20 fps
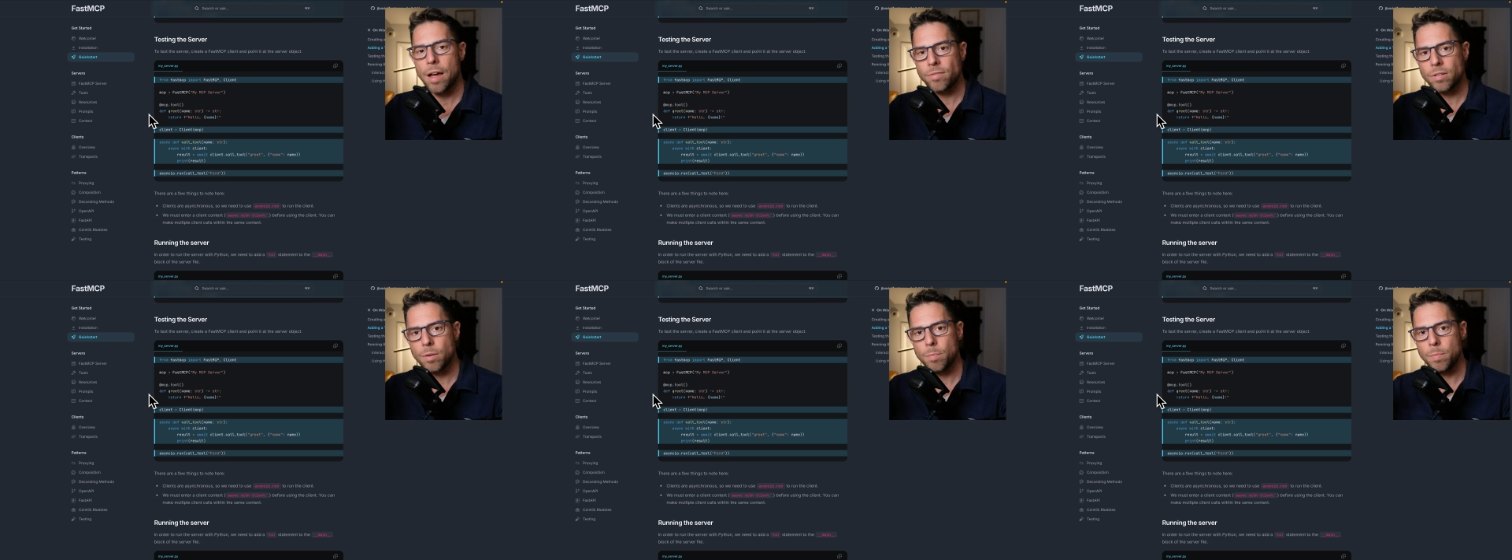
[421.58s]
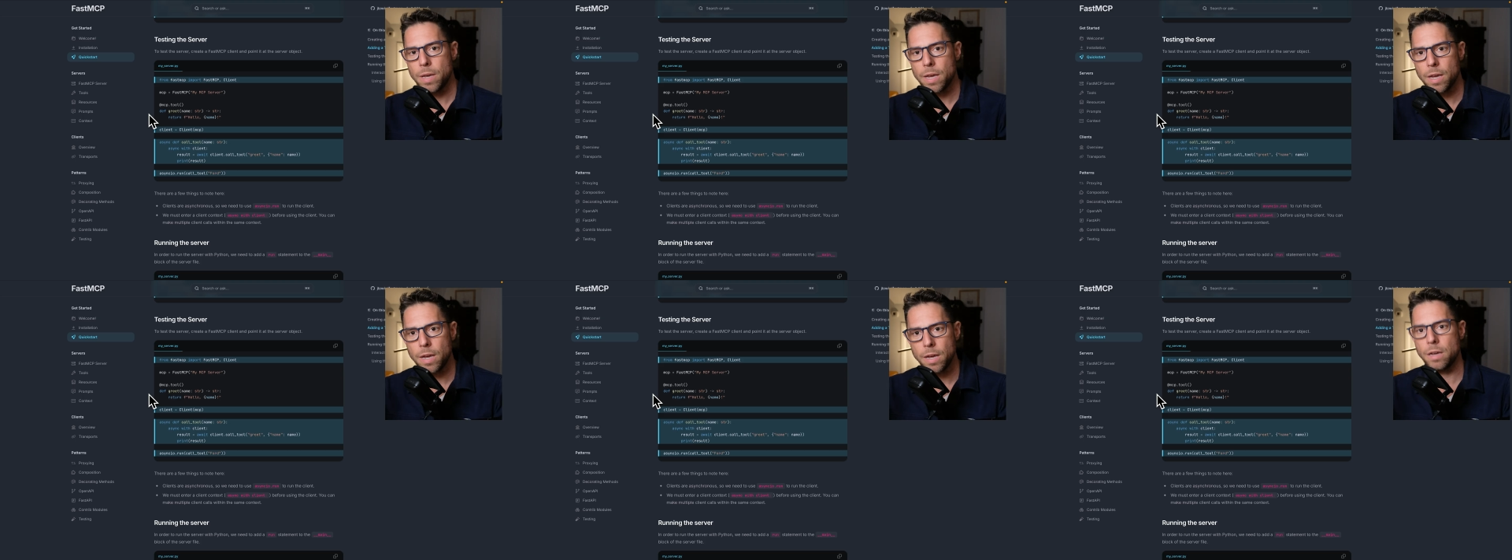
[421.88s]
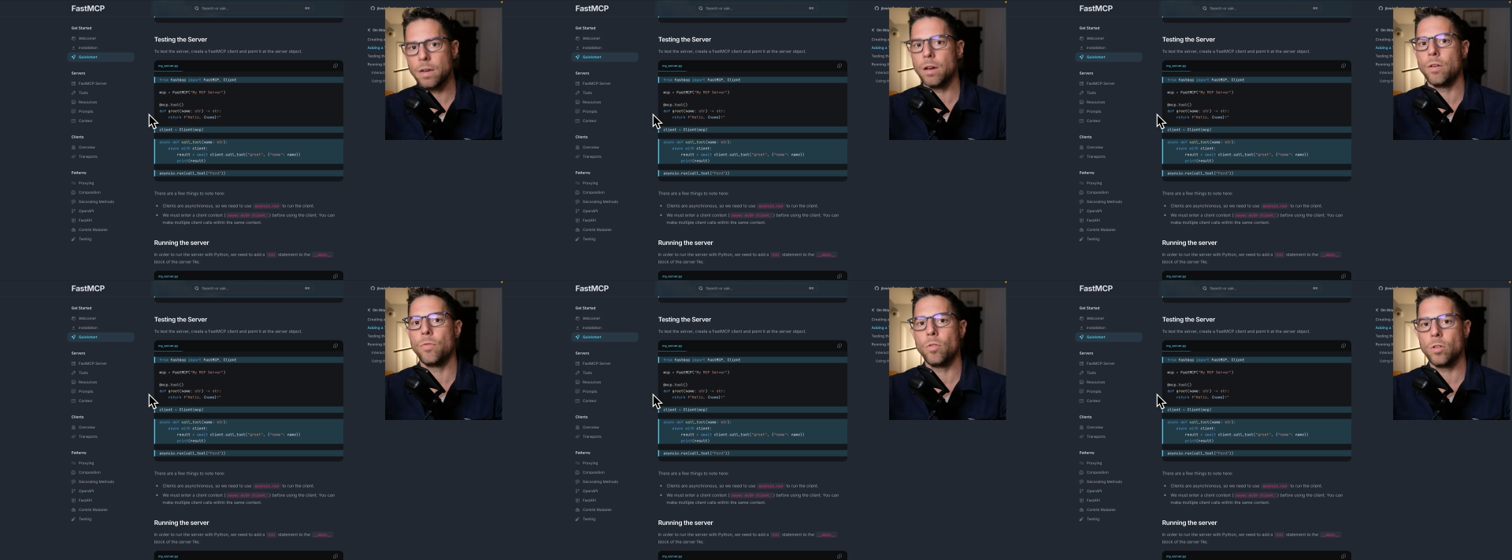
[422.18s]
have to
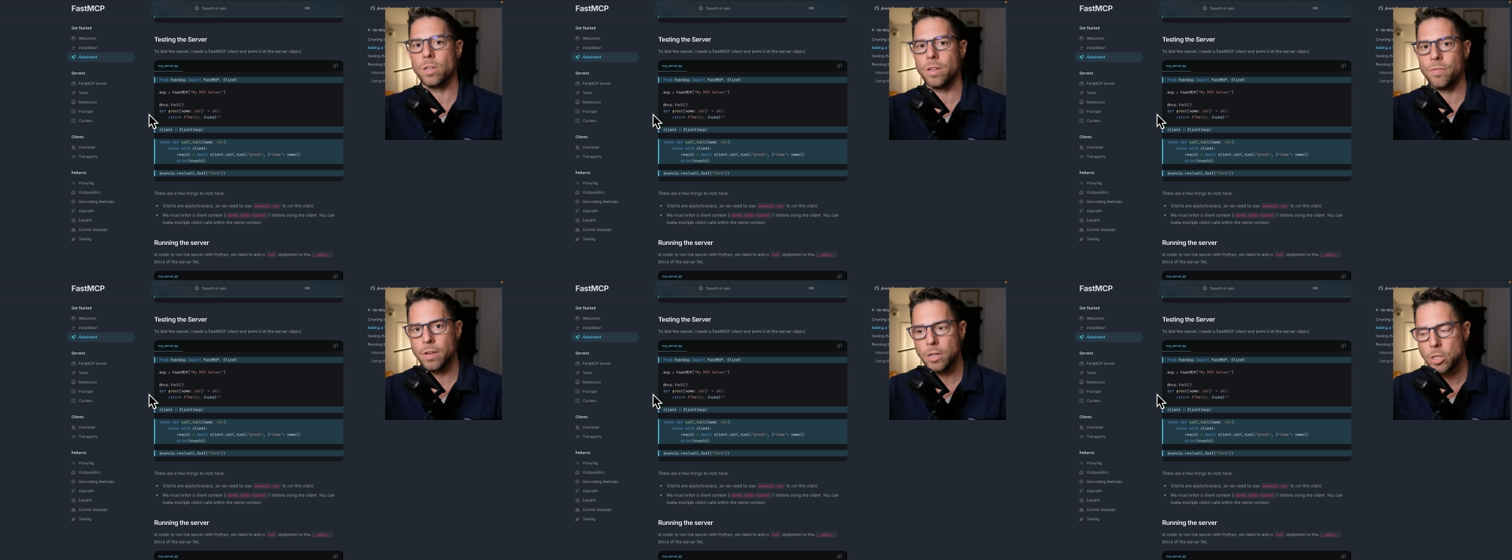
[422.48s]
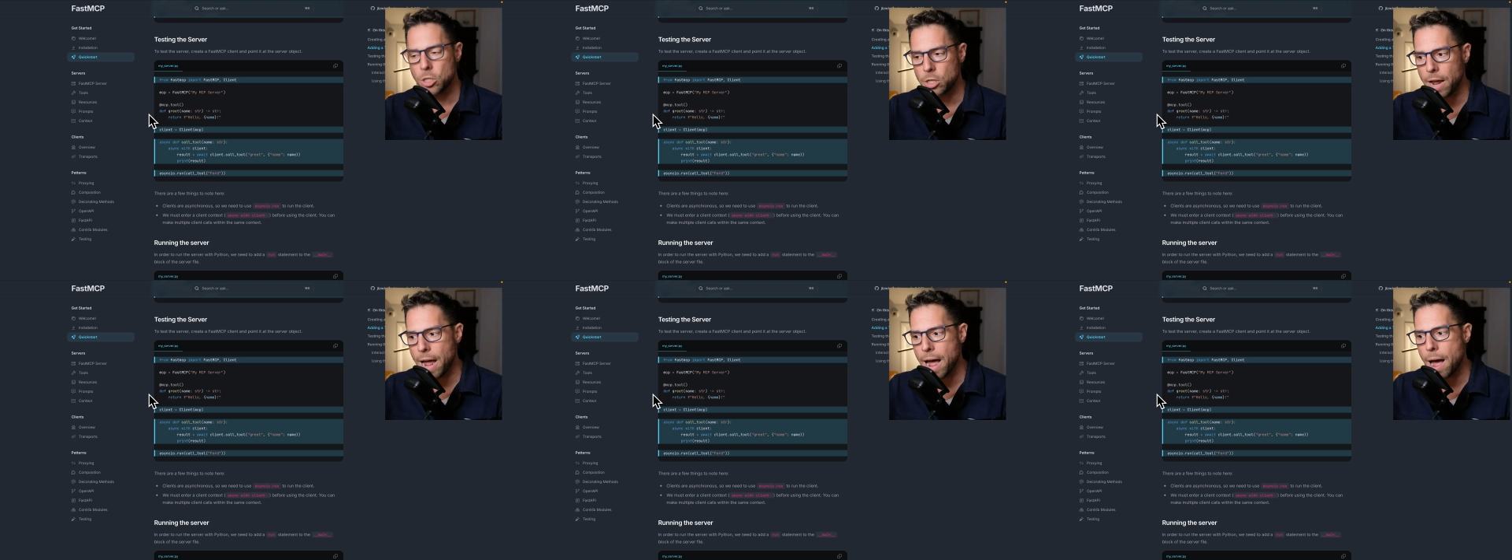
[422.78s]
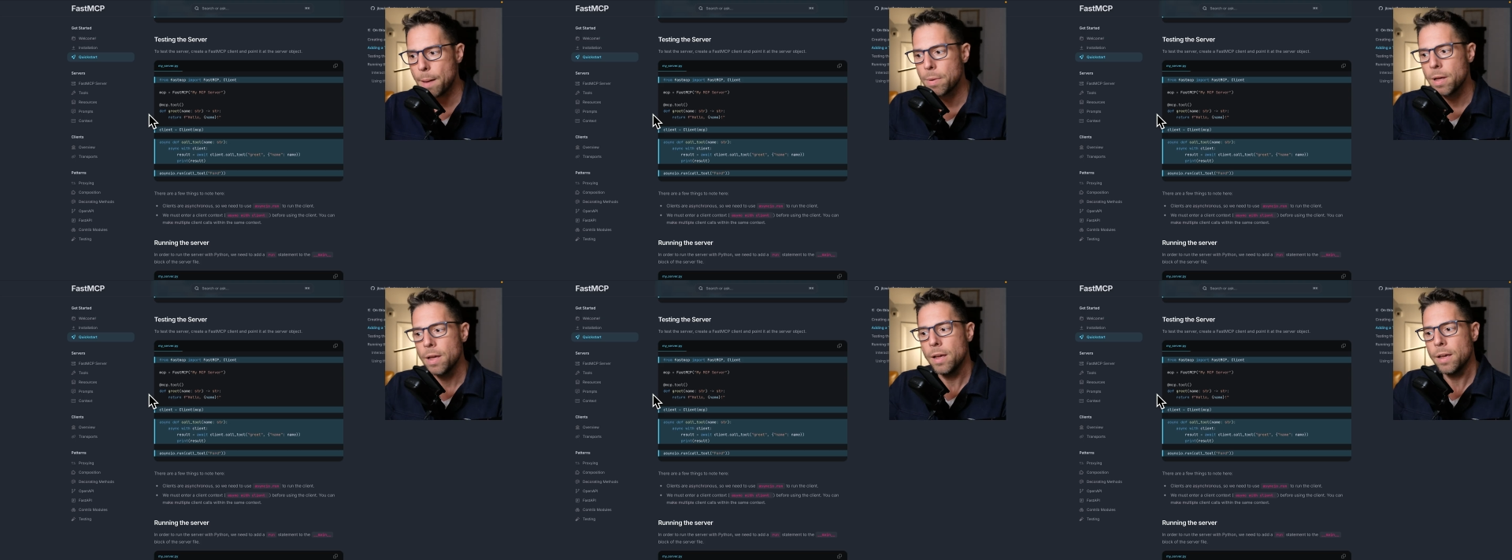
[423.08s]
be a fully featured
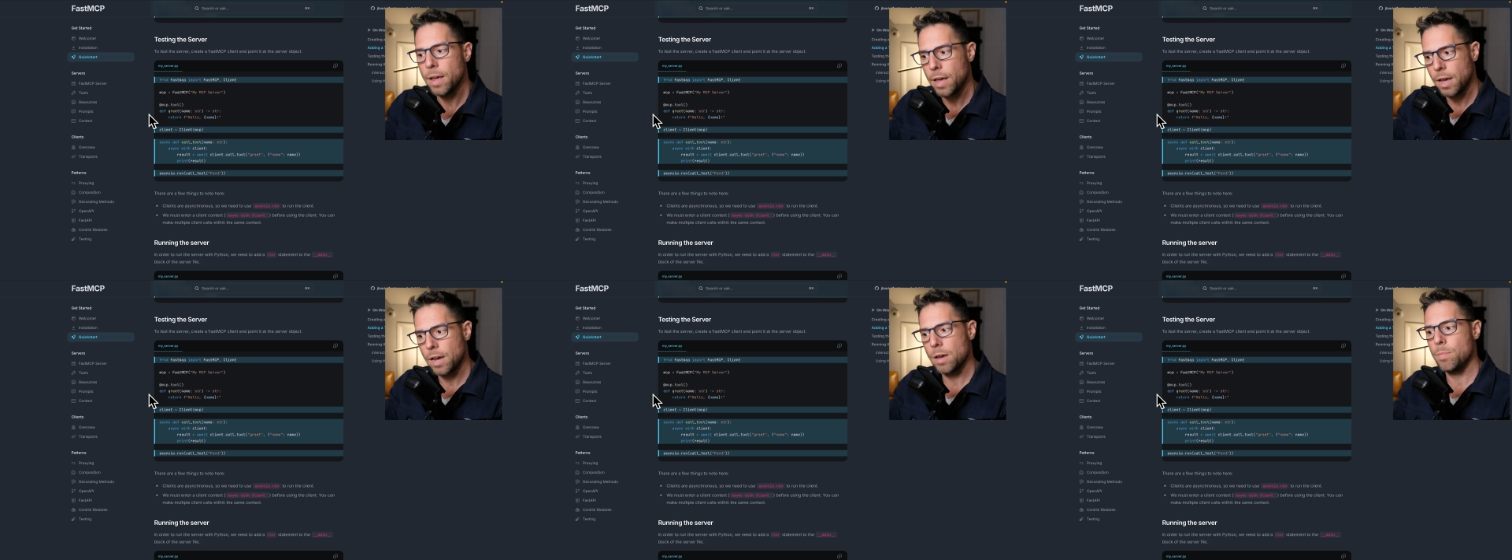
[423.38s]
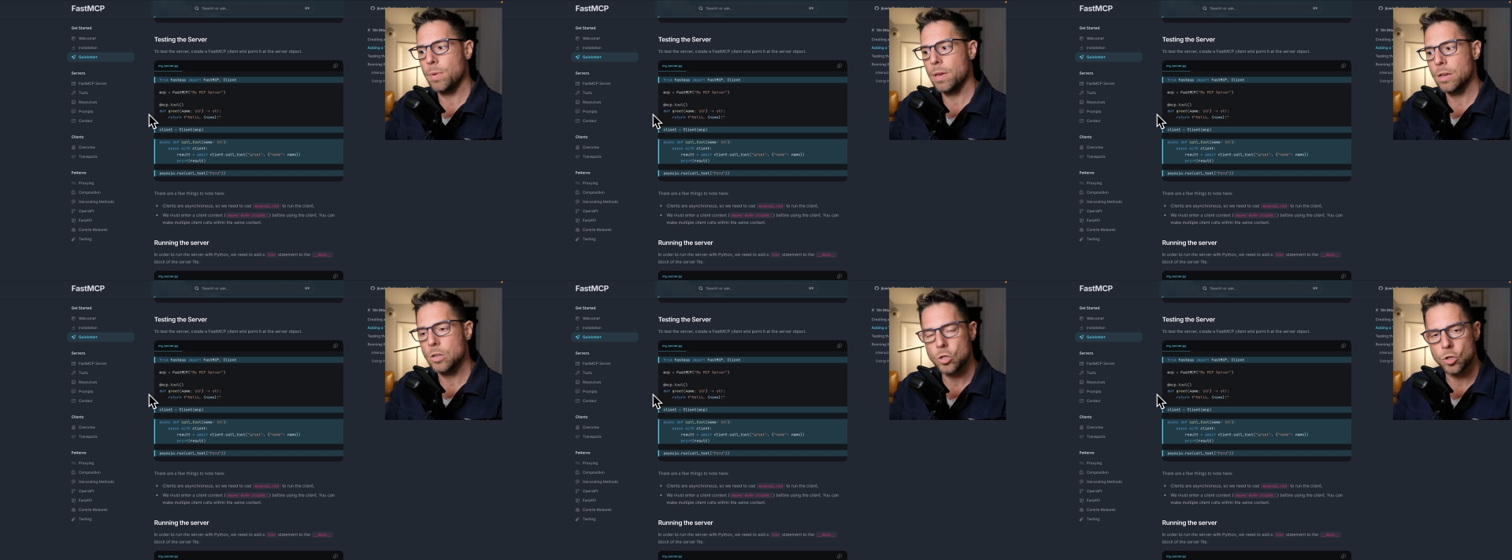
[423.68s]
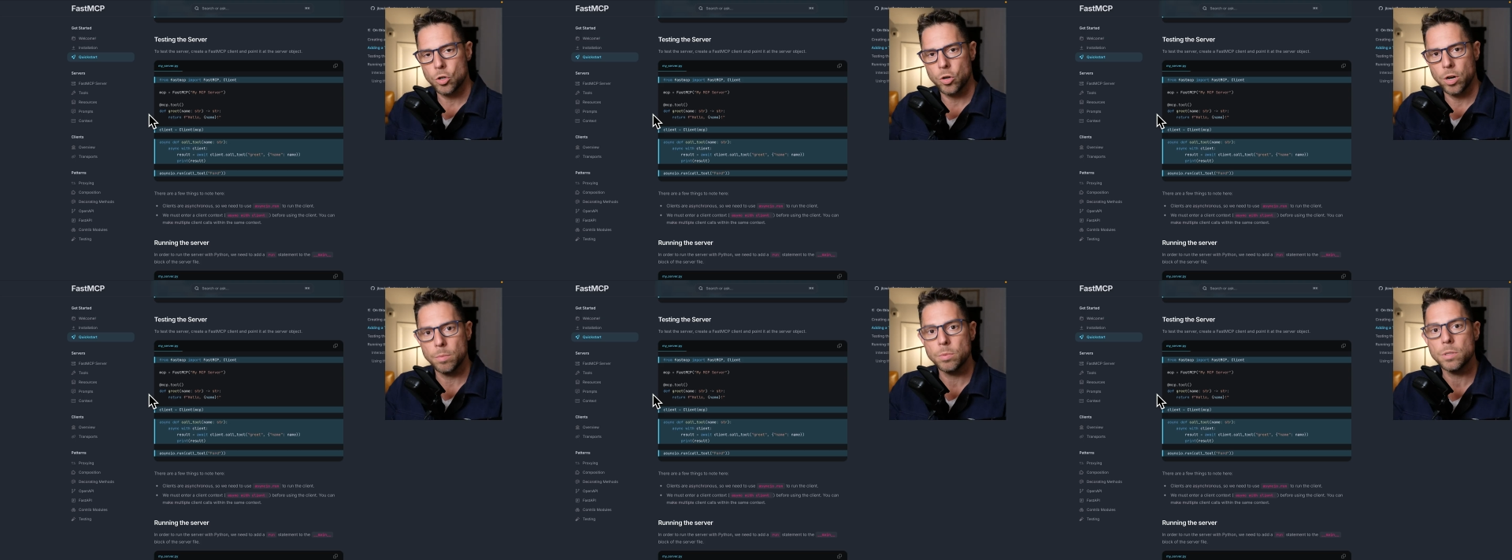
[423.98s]
app. It can be a
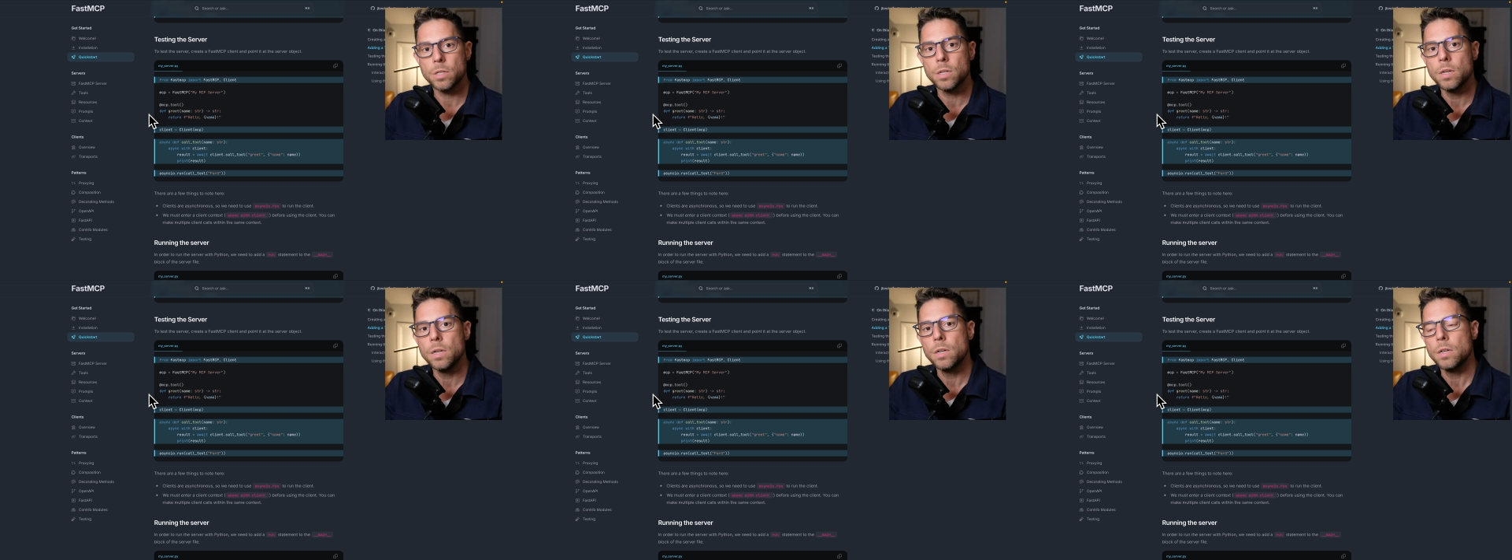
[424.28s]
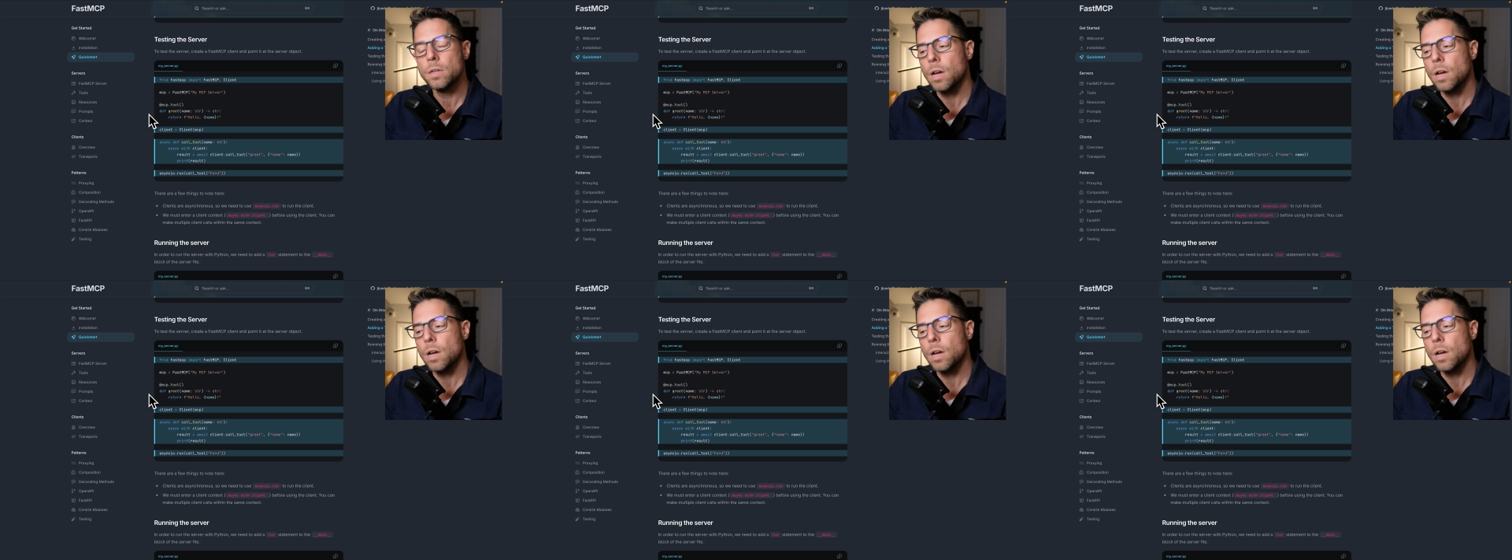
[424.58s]
script.